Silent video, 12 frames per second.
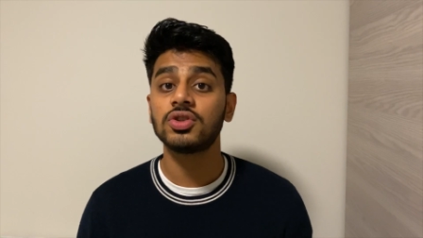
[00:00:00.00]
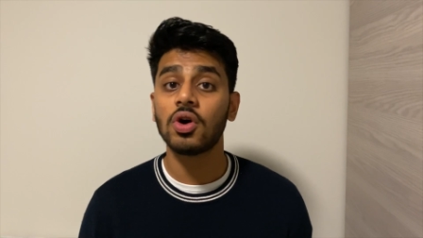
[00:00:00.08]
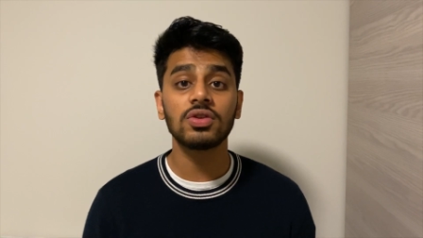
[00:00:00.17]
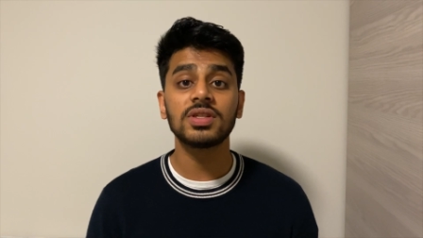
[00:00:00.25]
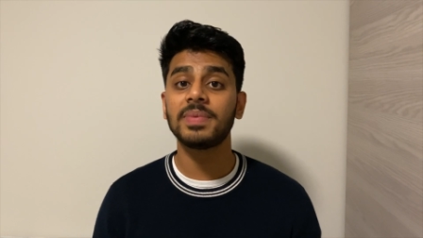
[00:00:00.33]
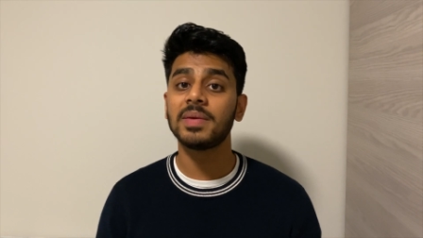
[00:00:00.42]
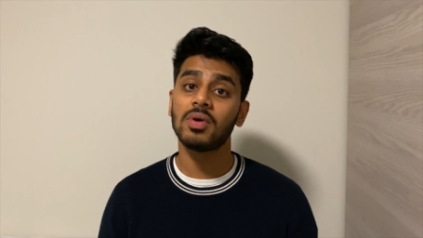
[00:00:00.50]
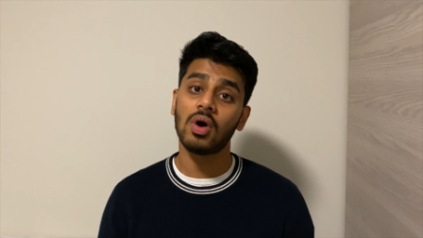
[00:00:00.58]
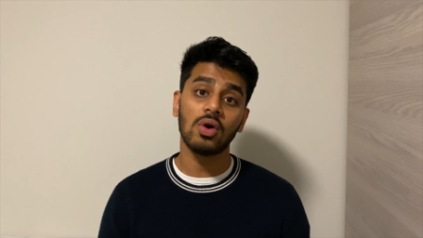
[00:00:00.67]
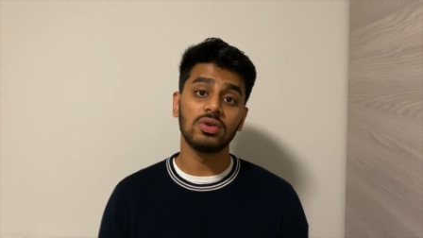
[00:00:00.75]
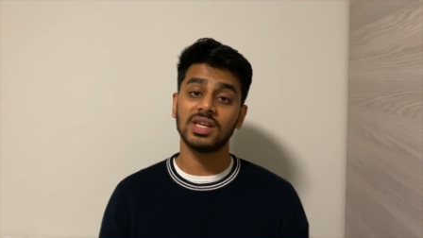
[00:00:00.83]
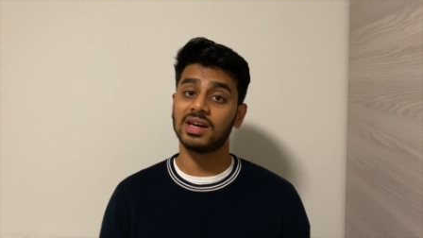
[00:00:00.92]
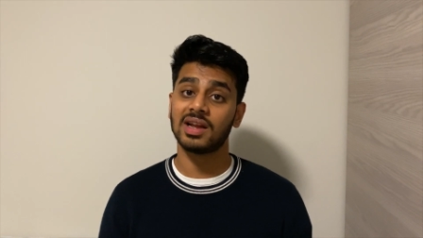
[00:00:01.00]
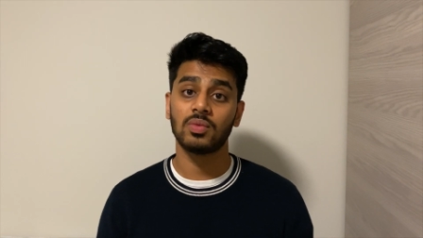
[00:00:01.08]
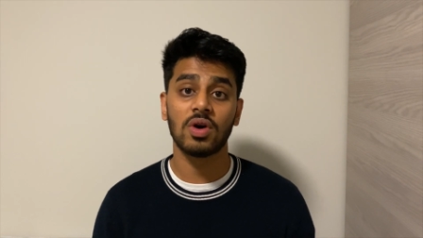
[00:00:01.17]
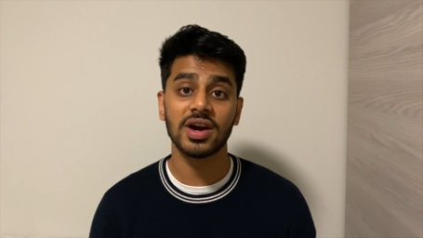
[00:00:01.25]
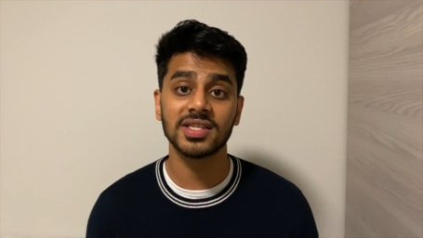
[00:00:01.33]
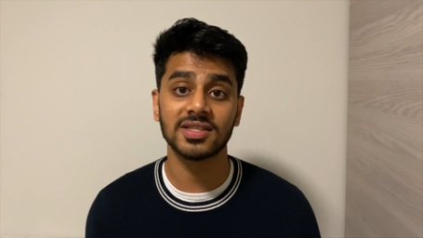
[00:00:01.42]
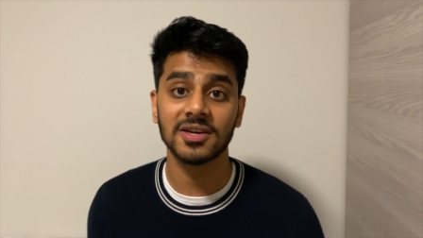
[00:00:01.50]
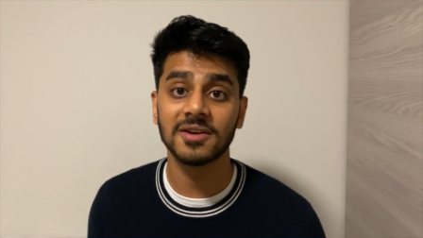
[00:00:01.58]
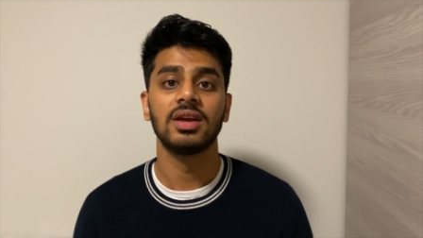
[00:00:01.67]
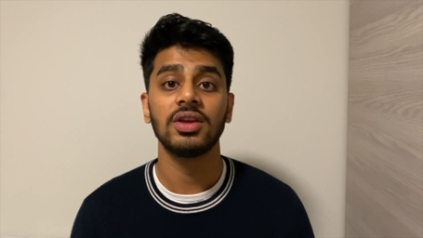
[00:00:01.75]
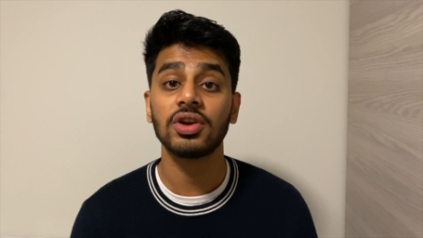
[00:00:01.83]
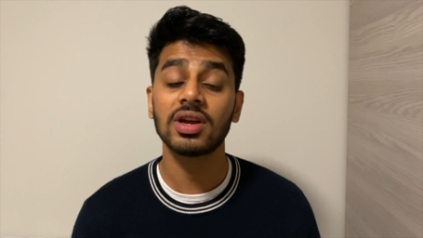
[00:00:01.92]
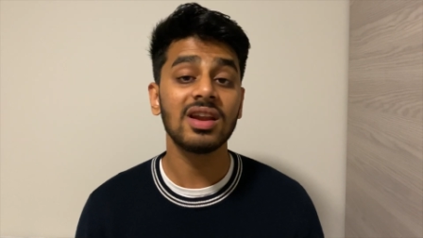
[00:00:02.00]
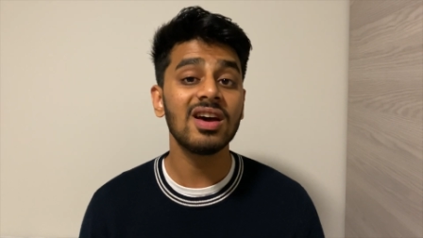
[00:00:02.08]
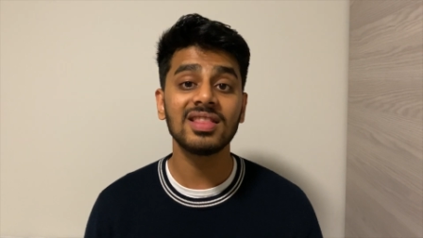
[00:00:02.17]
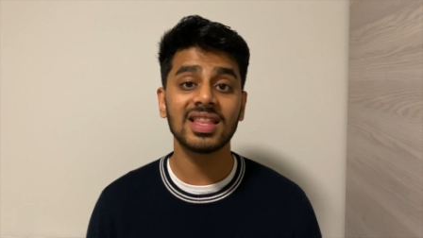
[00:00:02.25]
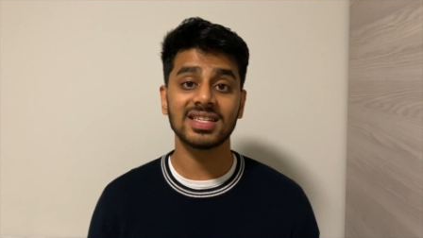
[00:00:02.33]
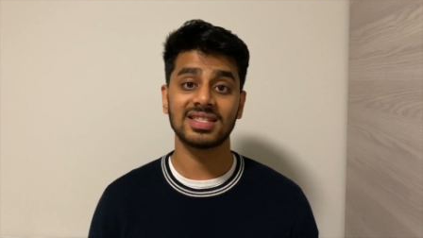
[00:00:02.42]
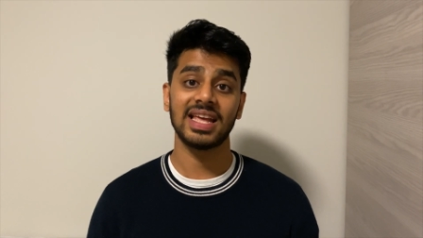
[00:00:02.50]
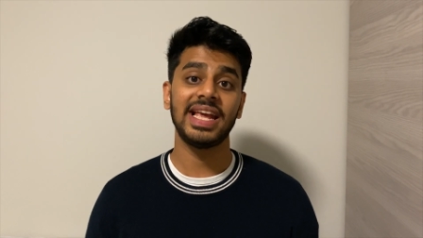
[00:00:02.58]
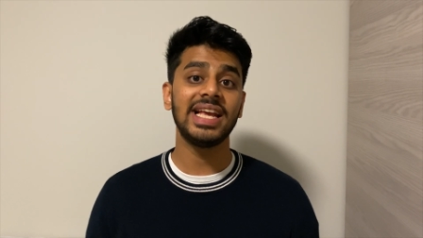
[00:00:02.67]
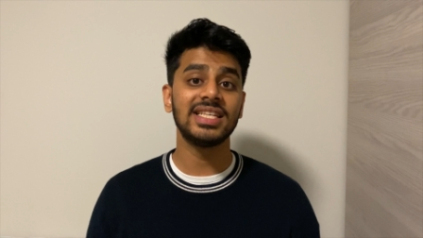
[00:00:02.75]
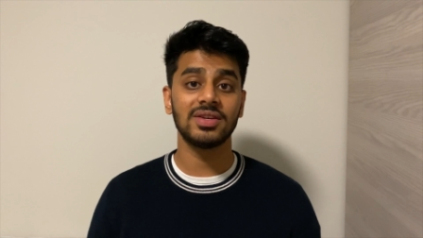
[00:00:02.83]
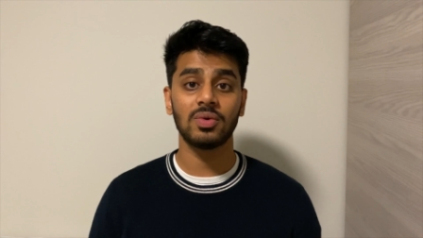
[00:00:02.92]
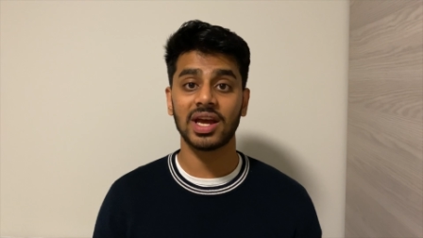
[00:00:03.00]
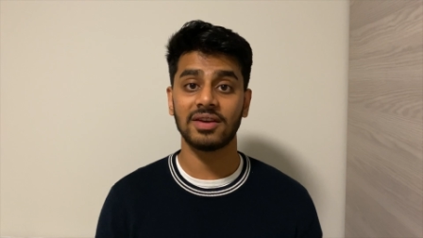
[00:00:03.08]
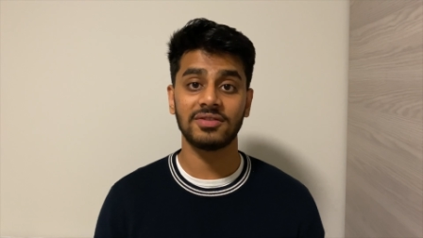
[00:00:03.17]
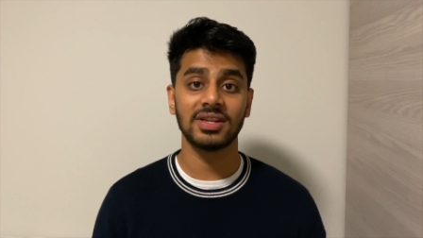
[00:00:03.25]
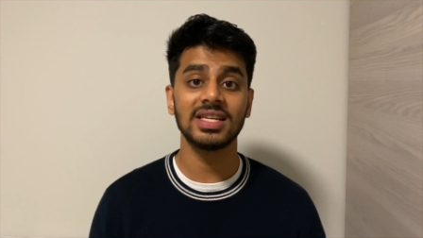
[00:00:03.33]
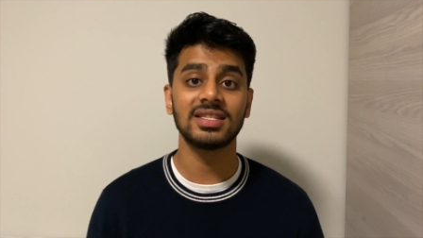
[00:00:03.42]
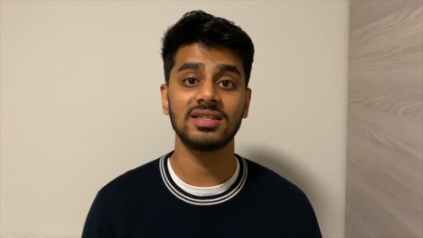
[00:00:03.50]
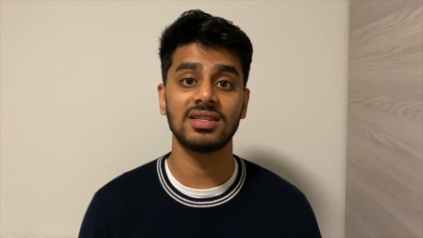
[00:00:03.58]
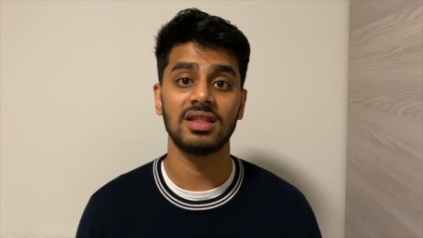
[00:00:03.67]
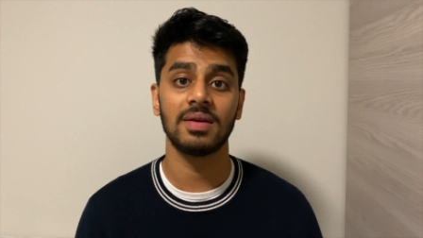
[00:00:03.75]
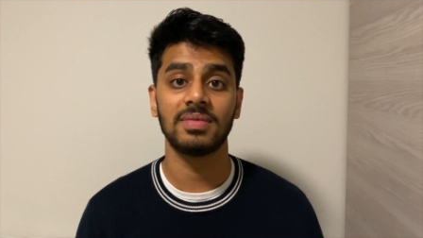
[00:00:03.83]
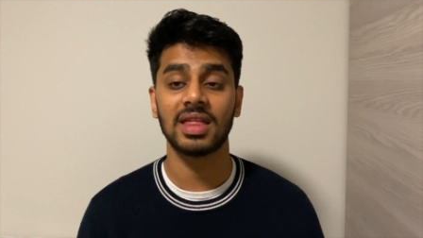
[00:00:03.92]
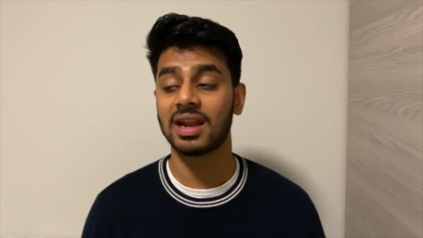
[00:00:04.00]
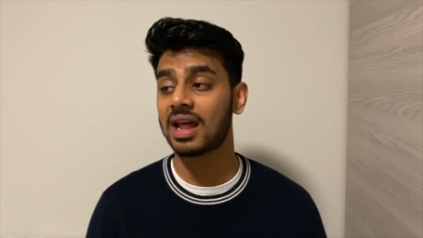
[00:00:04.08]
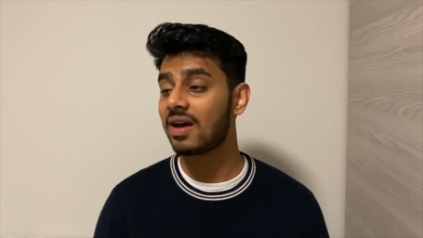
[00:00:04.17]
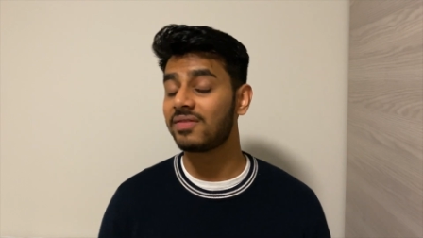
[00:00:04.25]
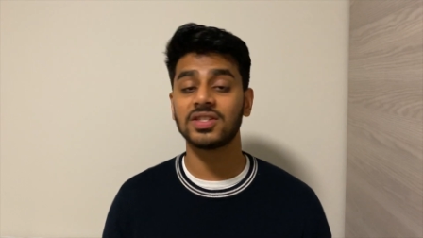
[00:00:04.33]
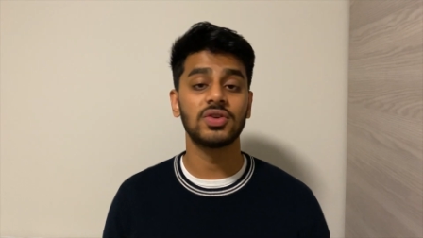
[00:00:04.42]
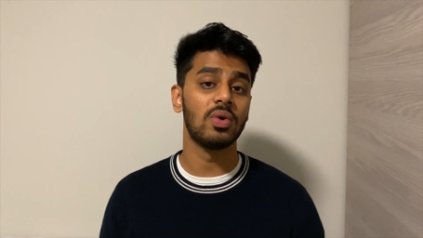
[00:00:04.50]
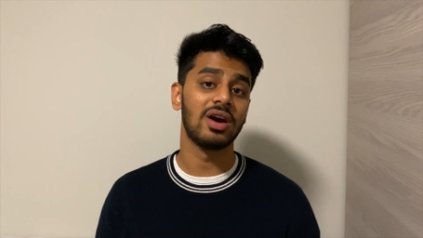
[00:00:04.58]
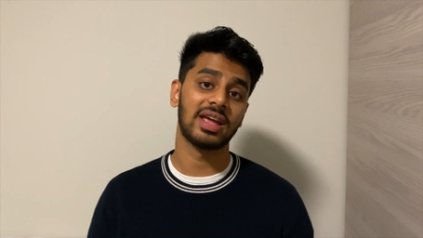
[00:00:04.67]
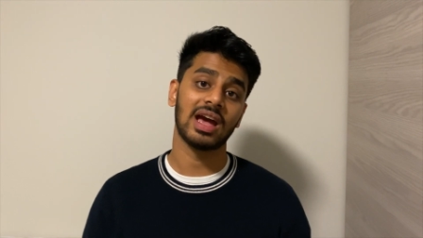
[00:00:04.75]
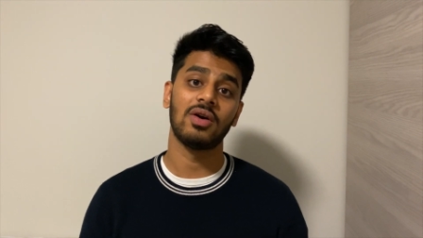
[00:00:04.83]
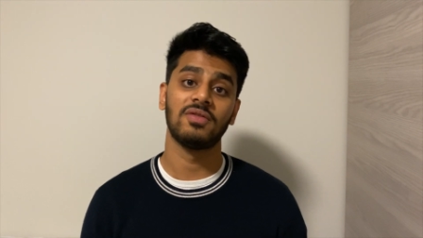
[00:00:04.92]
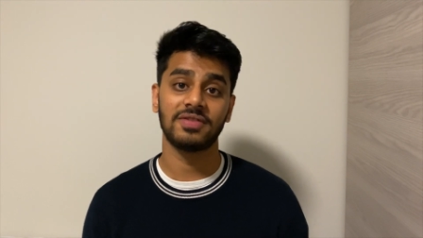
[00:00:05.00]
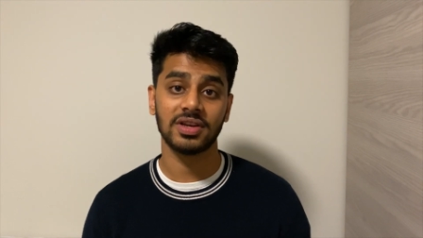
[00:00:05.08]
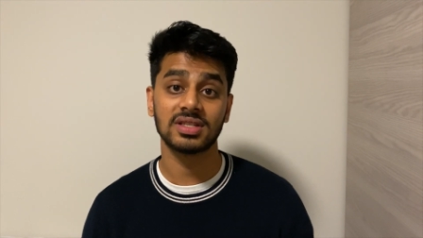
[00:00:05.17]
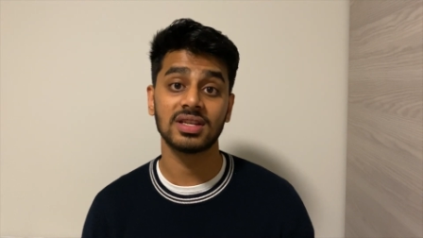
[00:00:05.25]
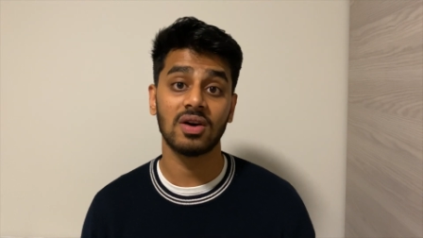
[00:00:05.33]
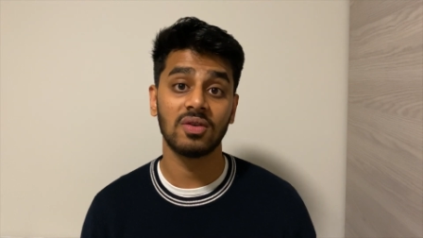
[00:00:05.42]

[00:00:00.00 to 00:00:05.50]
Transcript: Talk to people older and wiser. You can learn things the easy way if you listen to them than having to work it out for yourself.